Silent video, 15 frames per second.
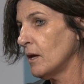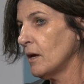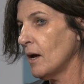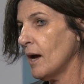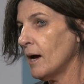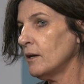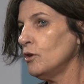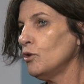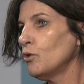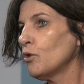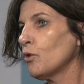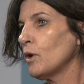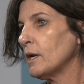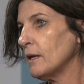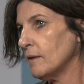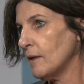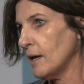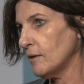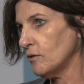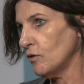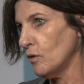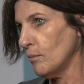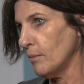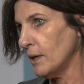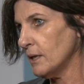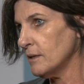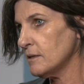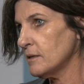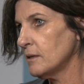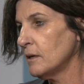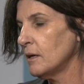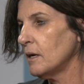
How do you credit that to the minute?